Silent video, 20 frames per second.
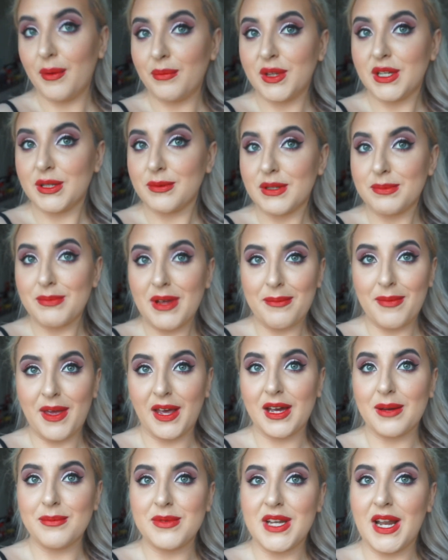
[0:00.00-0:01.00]
This was my
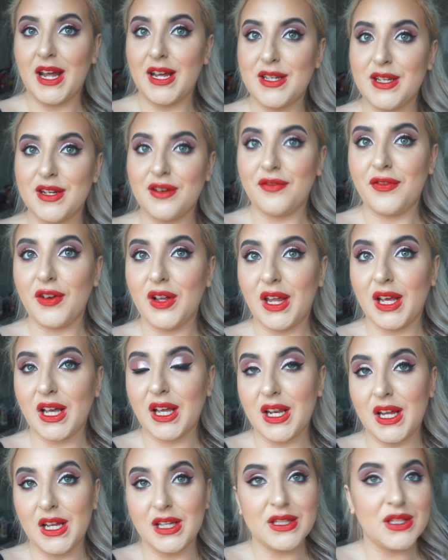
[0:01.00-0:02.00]
makeup today. I did it for like an
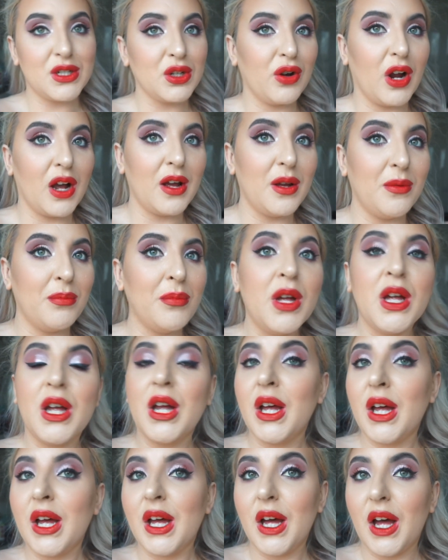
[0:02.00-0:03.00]
Instagram
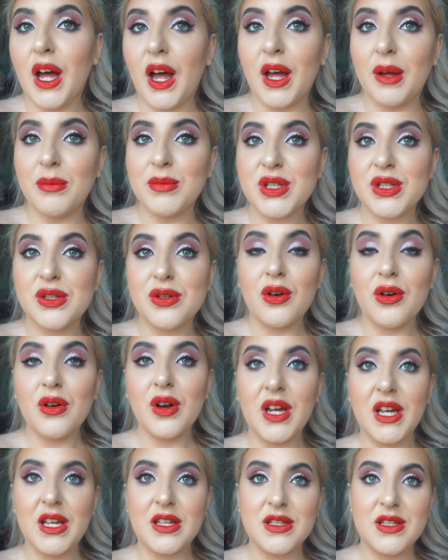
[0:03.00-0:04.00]

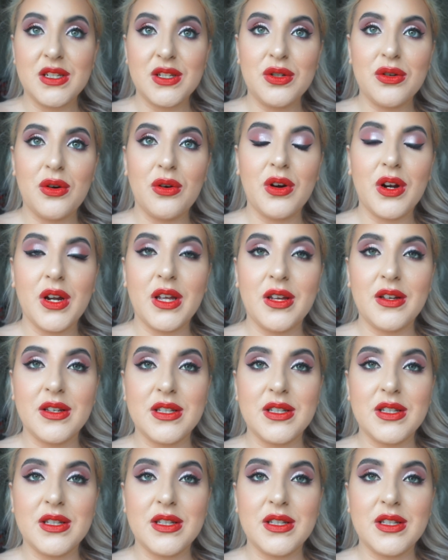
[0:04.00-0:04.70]
stories tutorial.